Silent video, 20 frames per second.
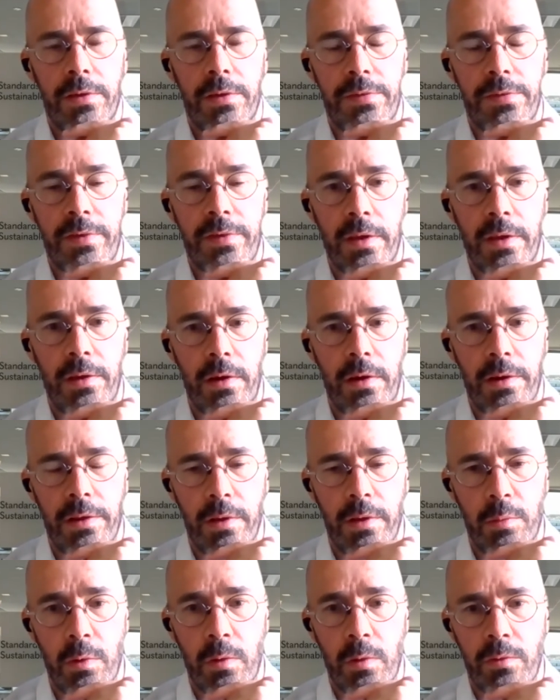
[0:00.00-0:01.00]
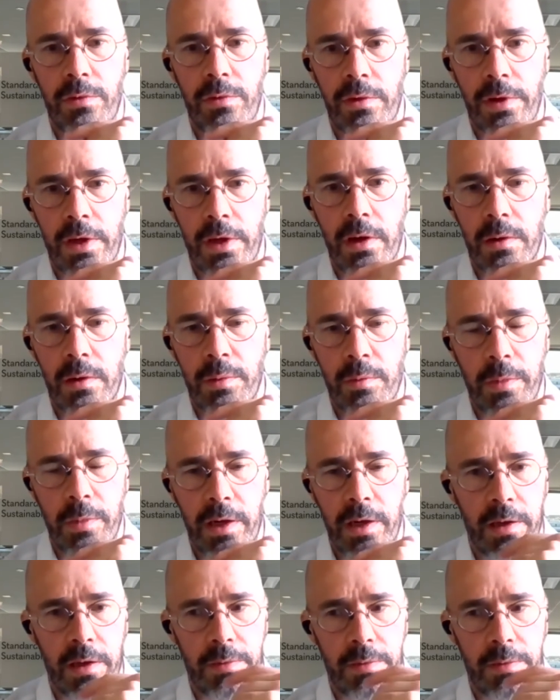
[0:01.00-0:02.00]
standard in the voluntary carbon
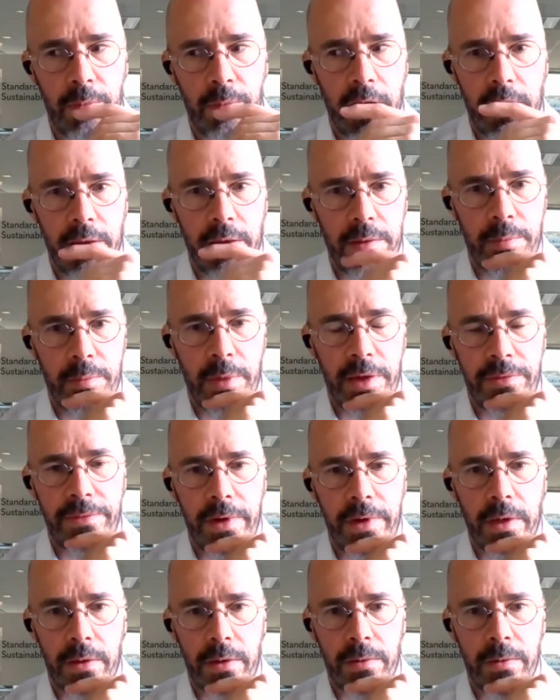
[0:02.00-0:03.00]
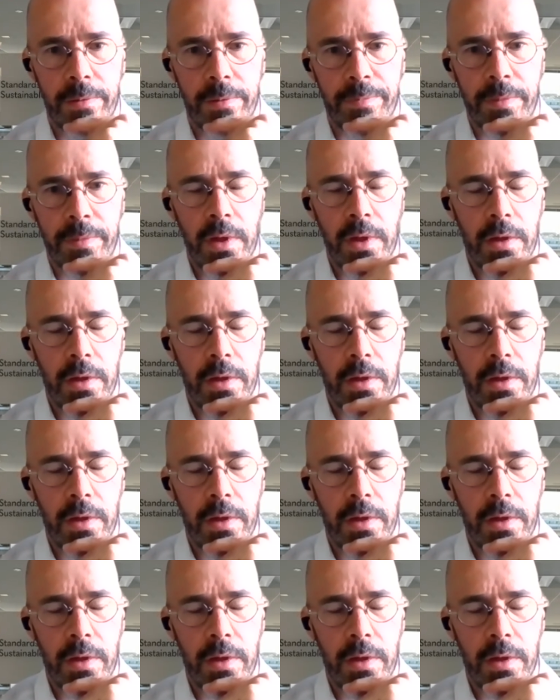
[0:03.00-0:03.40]
market by far. No?